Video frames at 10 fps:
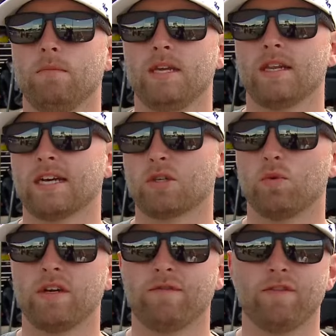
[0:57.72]
in like
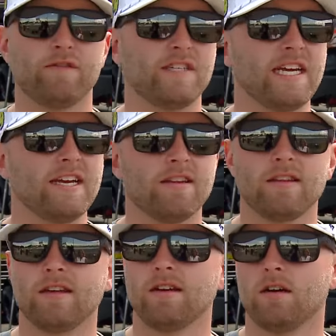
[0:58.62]
twenty fifteen, and
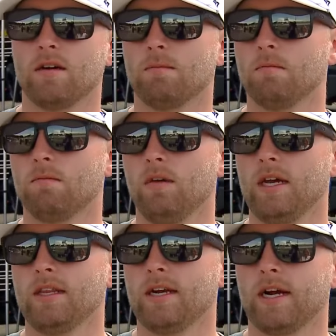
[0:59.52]
then. Um,
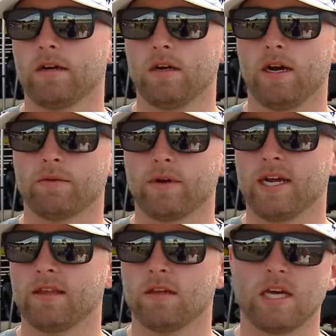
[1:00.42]
And then I, I
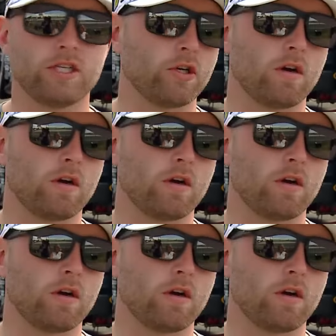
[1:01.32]
ran the Legend